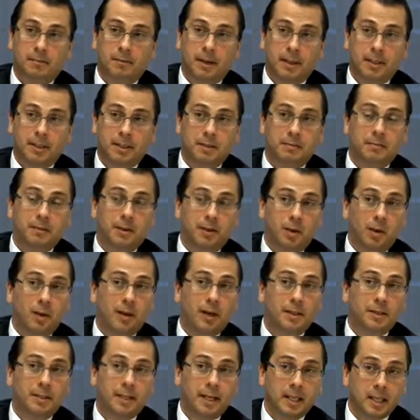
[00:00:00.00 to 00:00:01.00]
facing very
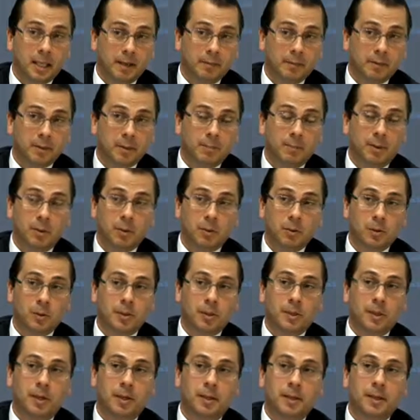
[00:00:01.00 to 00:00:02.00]
high debt levels, but
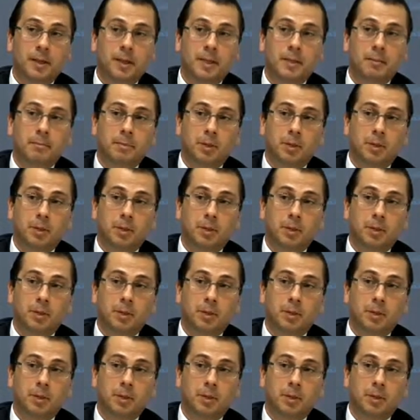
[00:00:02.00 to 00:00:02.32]
also